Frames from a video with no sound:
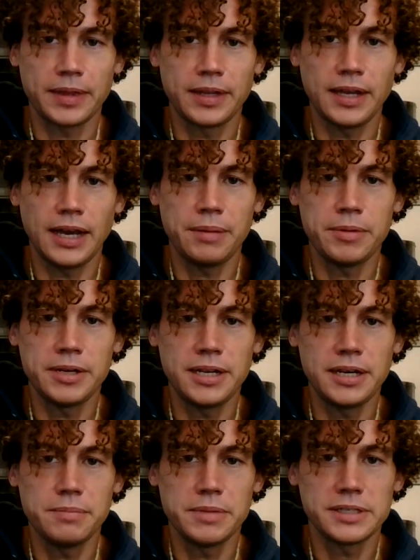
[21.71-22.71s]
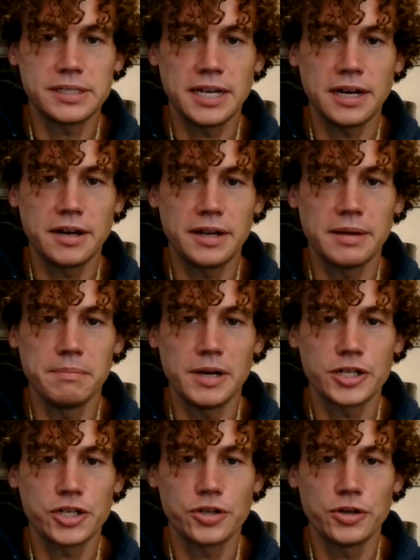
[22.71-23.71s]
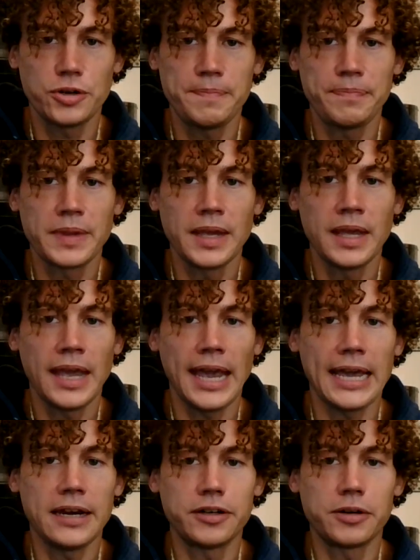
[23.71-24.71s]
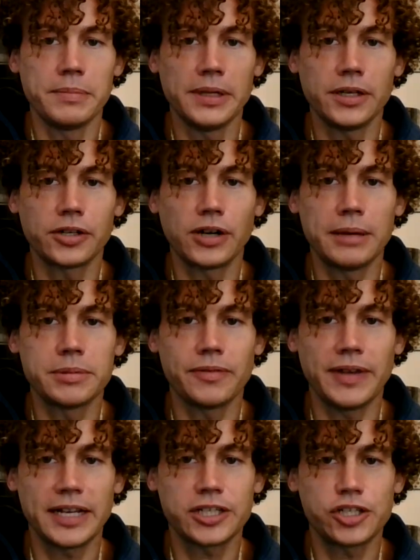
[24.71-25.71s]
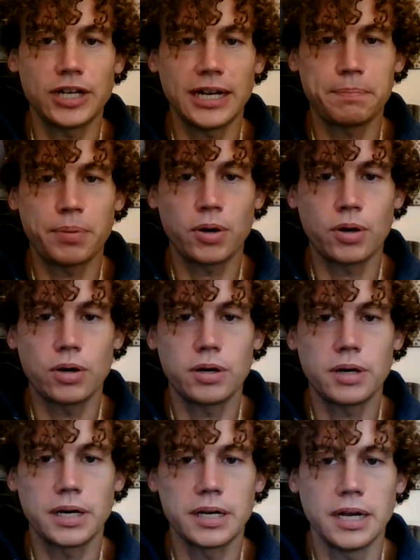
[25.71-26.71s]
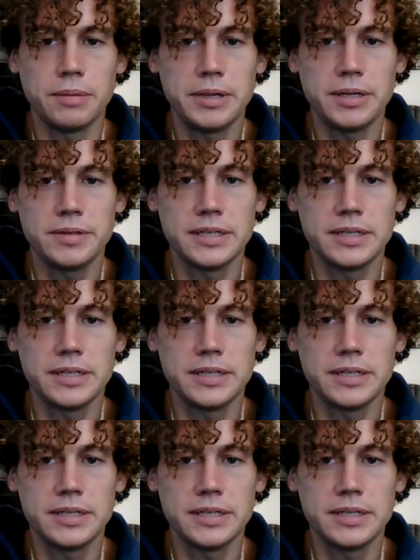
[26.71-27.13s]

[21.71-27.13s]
The Amanita muscaria mushroom, 800 milligrams of extract per gummy.